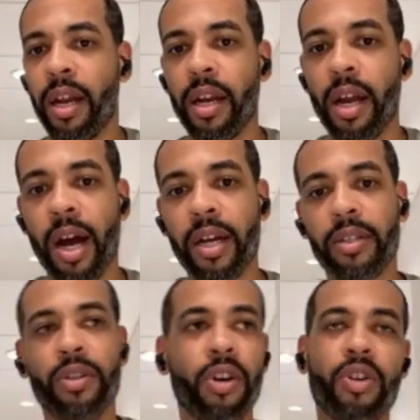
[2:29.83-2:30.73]
in
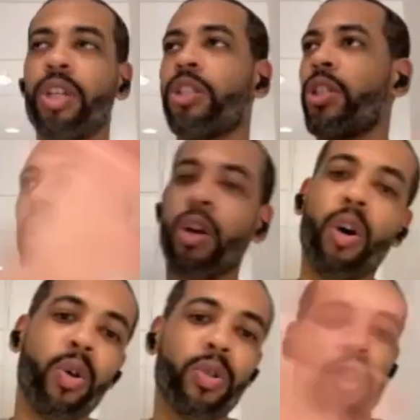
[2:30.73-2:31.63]
Nantes, you know, you can see
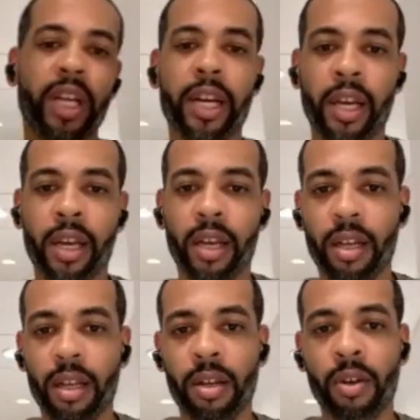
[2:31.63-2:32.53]
the whole
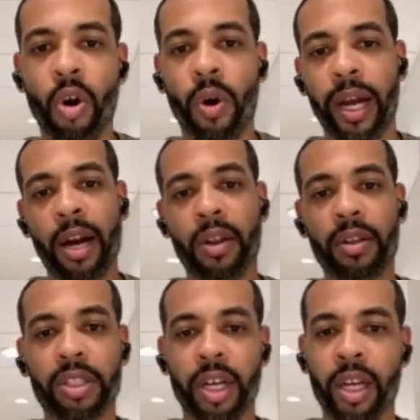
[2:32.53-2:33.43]
city going out
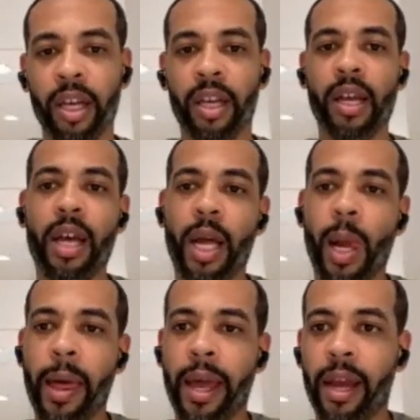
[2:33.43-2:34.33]
of the city.
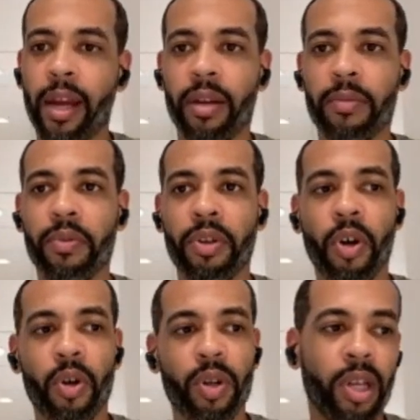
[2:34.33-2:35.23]
And
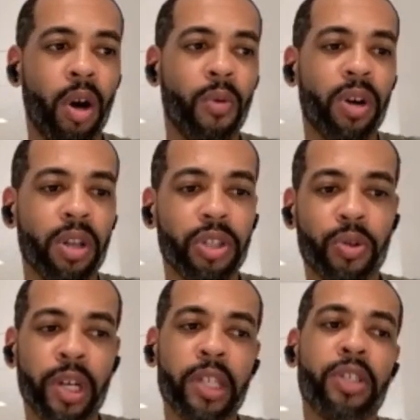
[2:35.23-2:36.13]
you know, on one of the
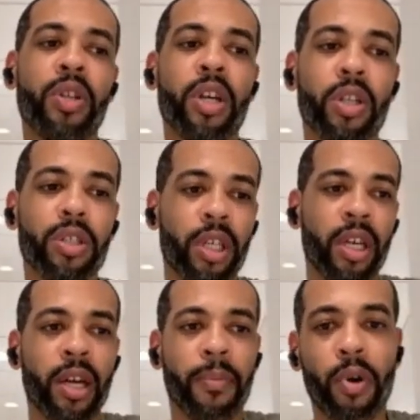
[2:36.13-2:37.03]
streets, you literally
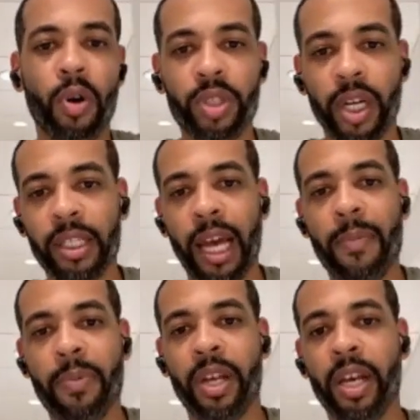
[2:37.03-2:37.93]
see a protest
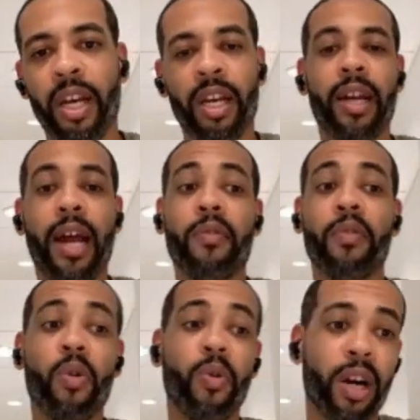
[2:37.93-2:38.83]
happening, and then out
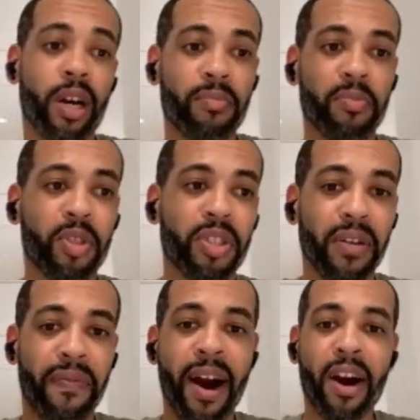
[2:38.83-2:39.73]
of nowhere, you
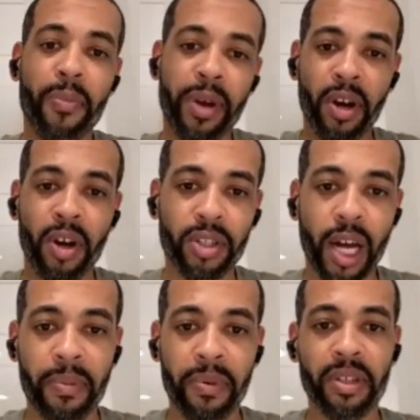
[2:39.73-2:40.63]
see the firemen on
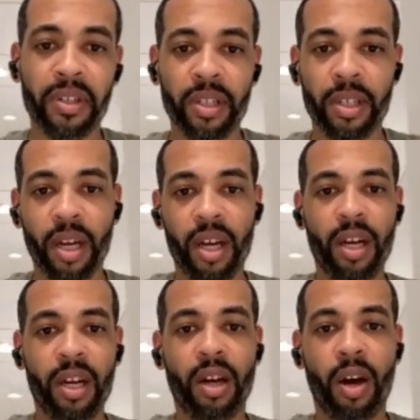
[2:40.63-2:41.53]
top of
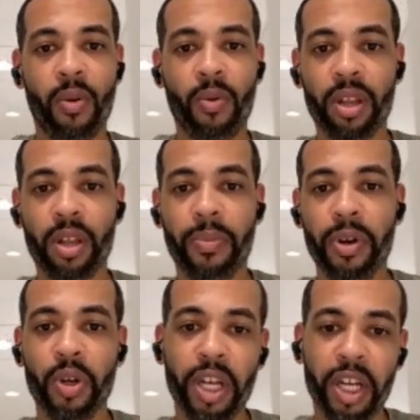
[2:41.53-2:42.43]
on one of the
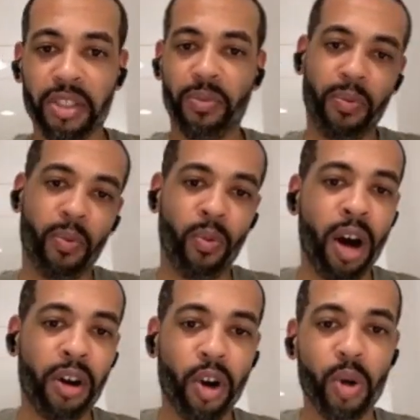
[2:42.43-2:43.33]
buildings,
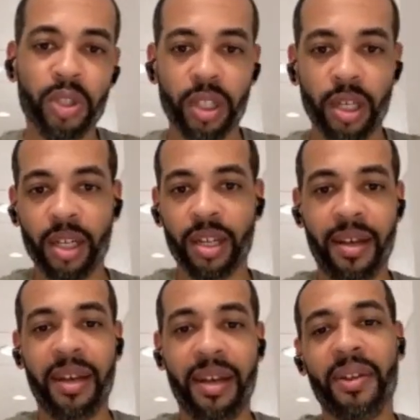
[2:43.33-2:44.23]
water hosing